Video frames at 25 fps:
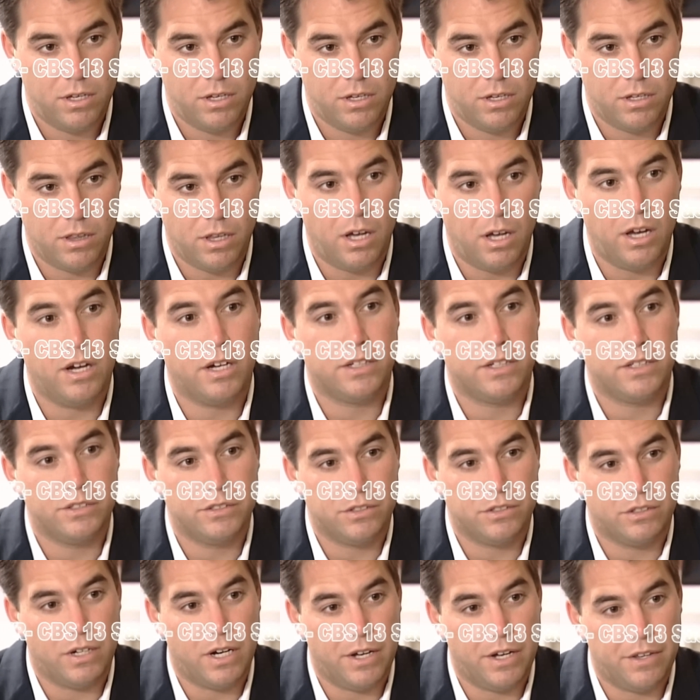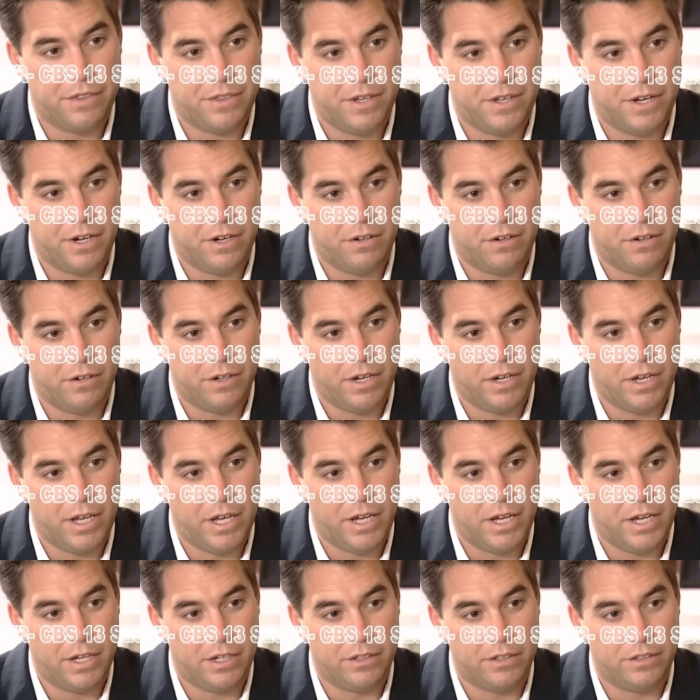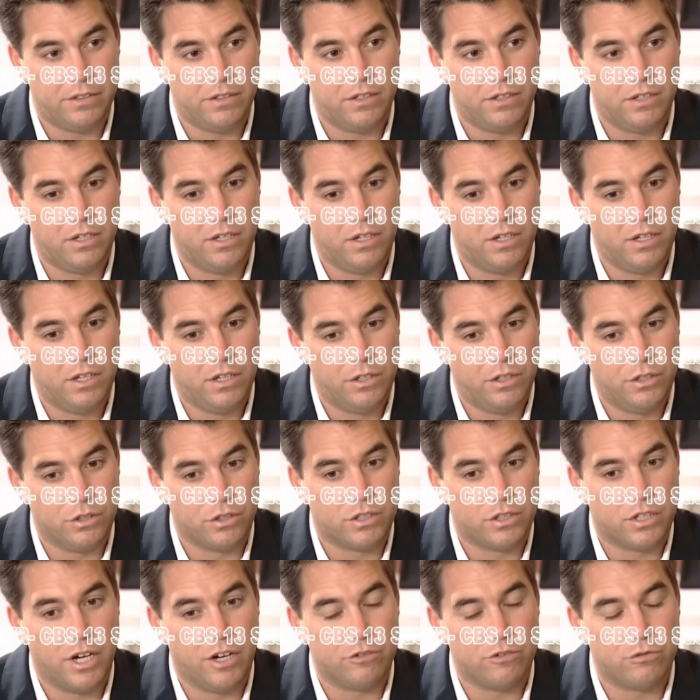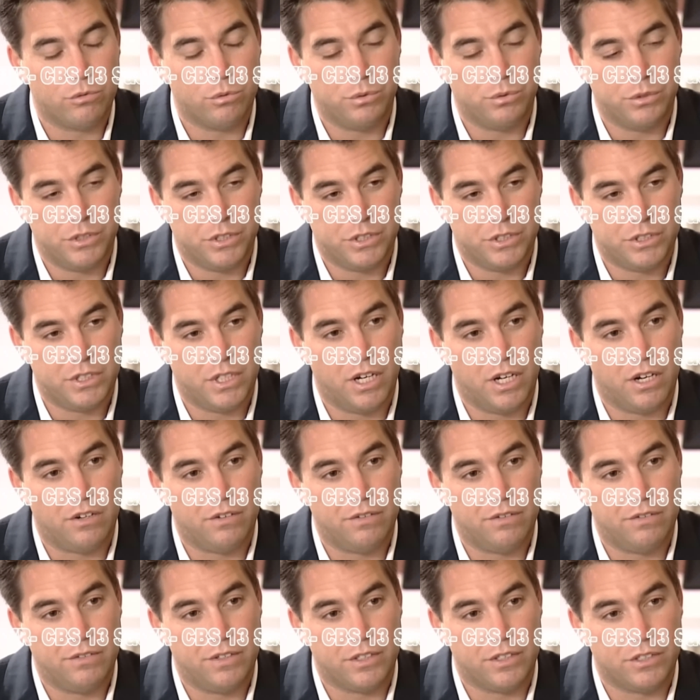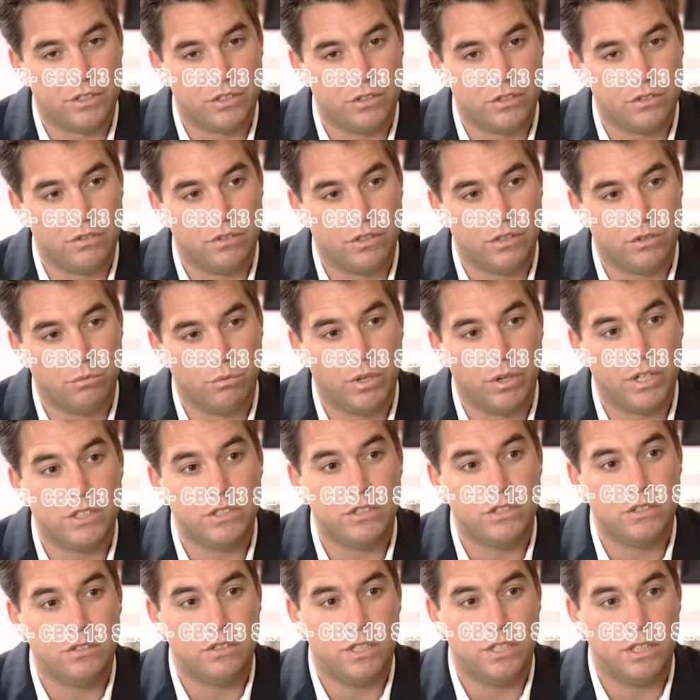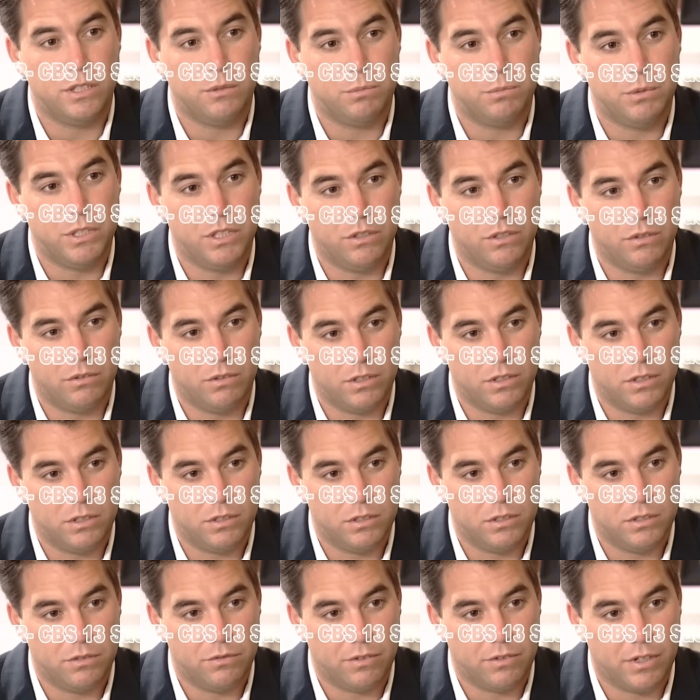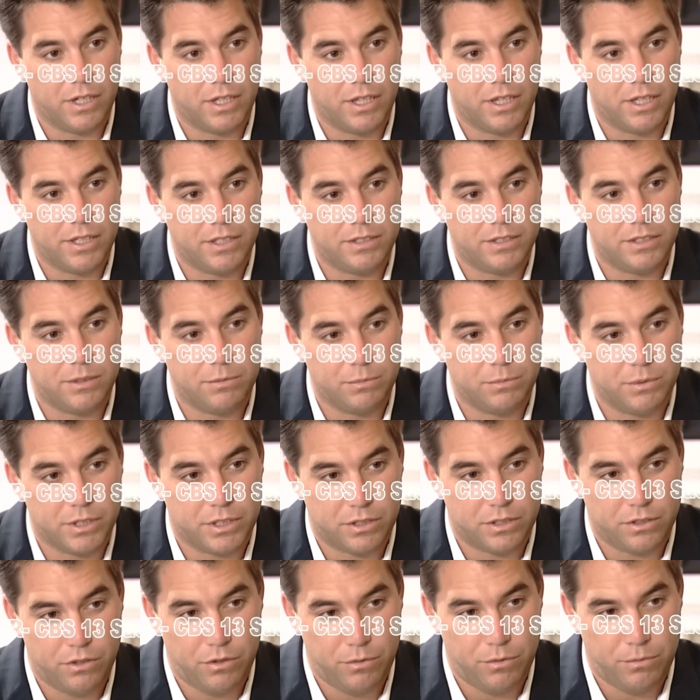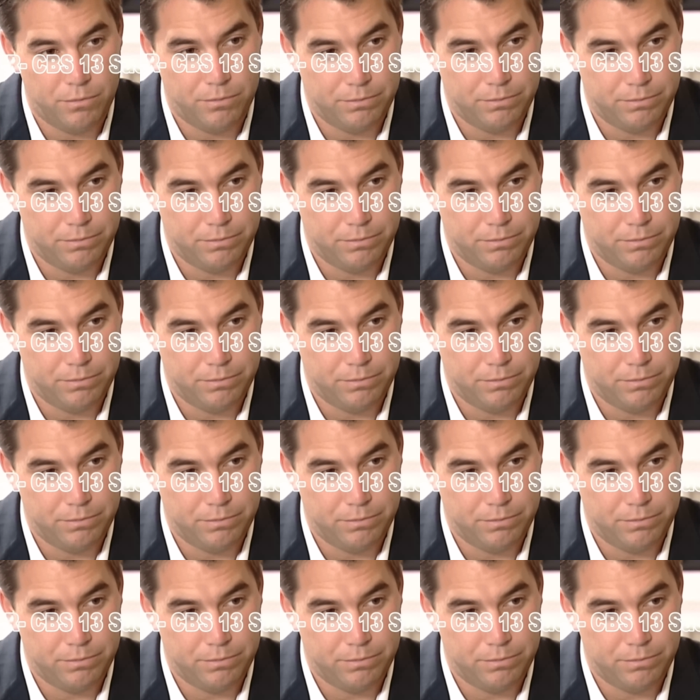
As long as you're out there and you're comfortable with yourself, that you're doing what you need to be doing to find Laci and bring her home.